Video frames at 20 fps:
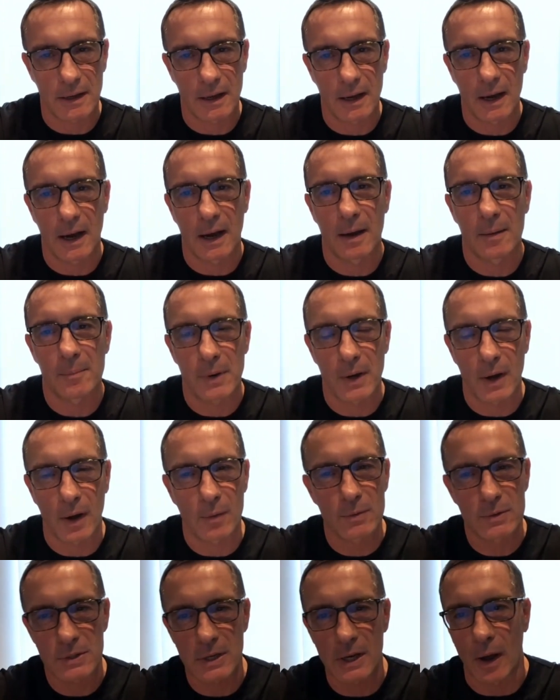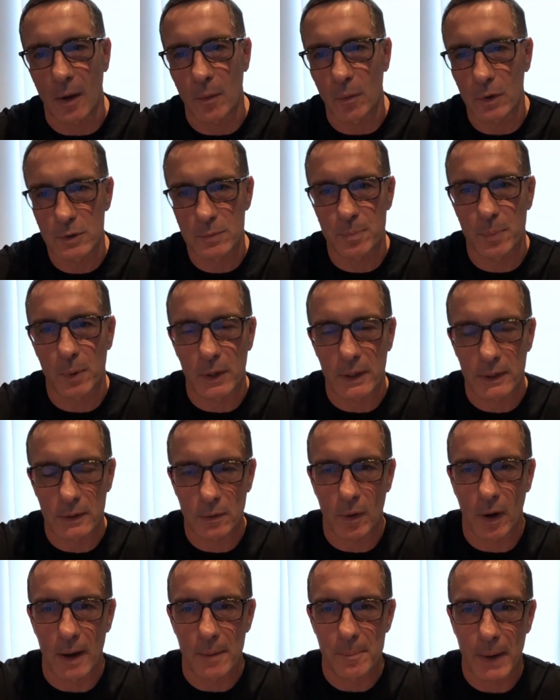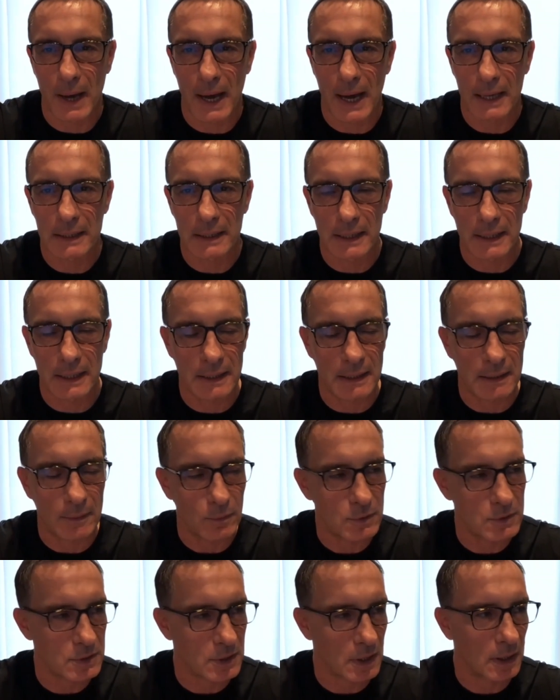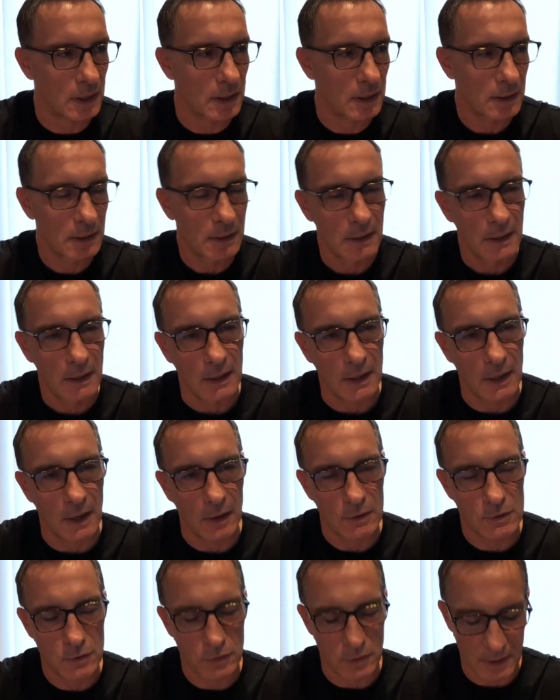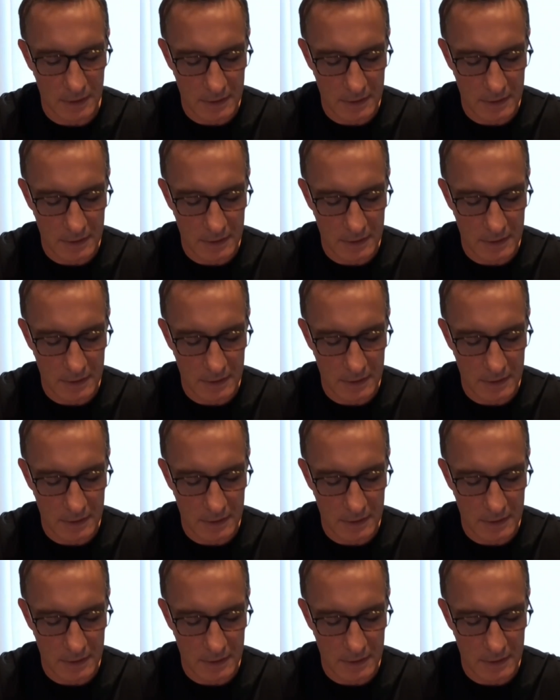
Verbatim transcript: Um, and I was, yeah, I was bullied quite badly, and it was a, you know, a